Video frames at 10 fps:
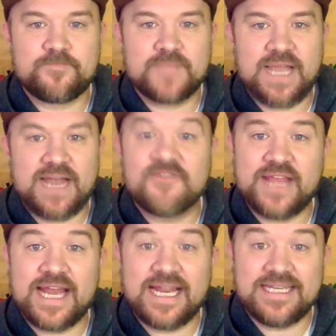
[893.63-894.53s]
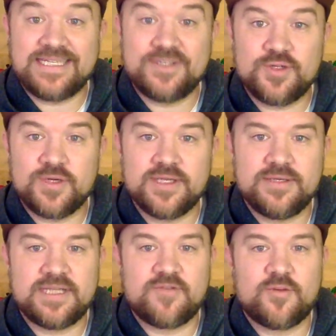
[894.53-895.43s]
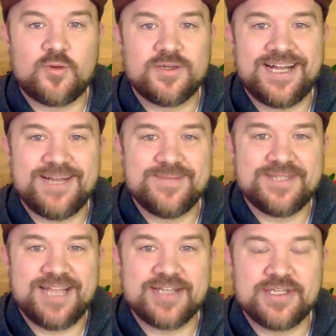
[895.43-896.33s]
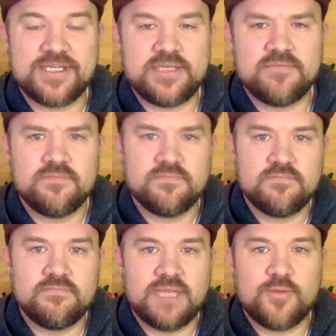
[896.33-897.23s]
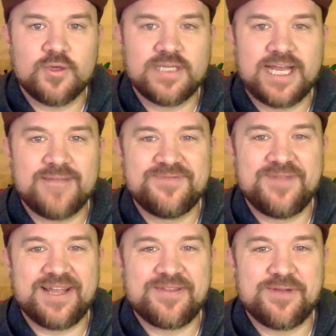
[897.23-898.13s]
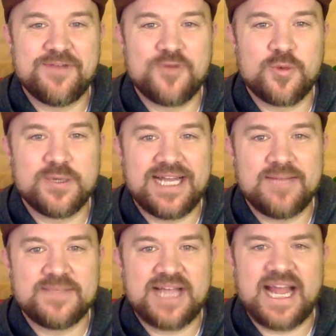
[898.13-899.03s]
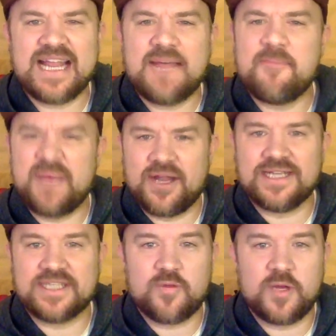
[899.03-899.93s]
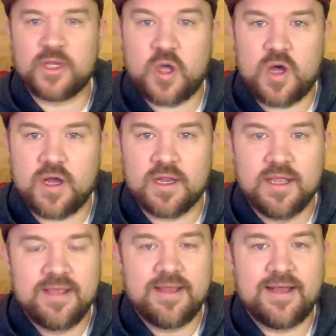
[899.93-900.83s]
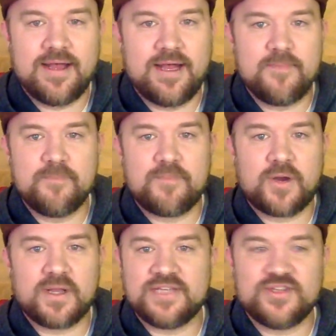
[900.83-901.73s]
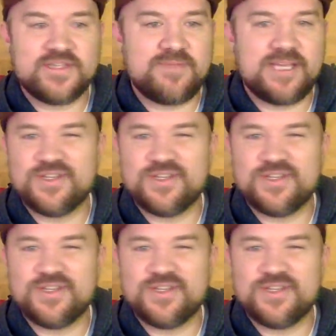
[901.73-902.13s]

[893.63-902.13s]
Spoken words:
after that, I did do it several more times, actually many more times, like 3 or 4 more times. I got better as I went along, partly in just making